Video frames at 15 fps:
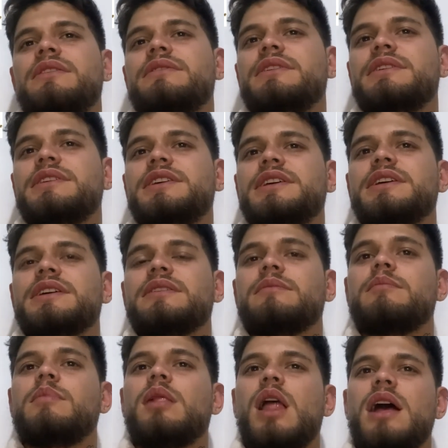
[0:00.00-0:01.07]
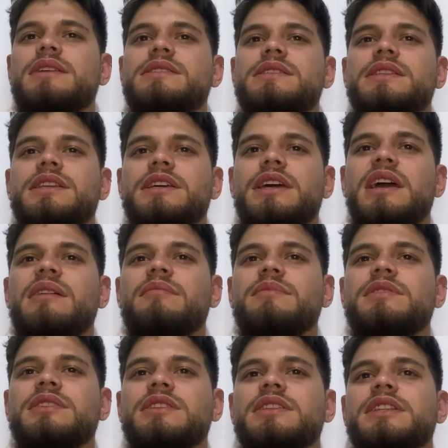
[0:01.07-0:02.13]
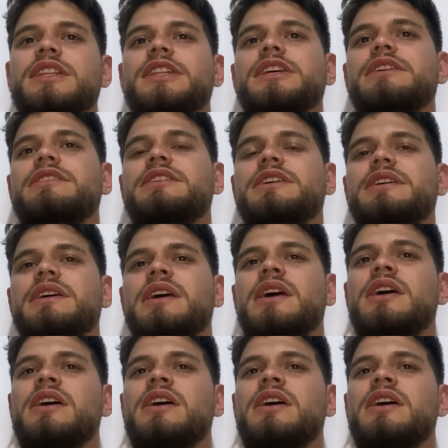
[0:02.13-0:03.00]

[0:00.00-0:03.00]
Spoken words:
dt plus dm dt